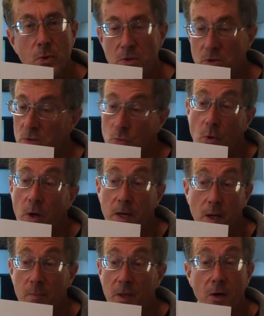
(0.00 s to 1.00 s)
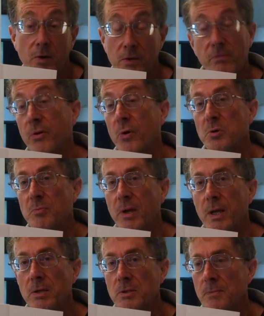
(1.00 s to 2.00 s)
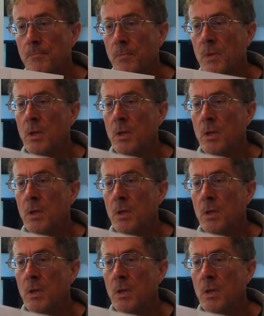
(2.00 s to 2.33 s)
which is why I'm there in the first place.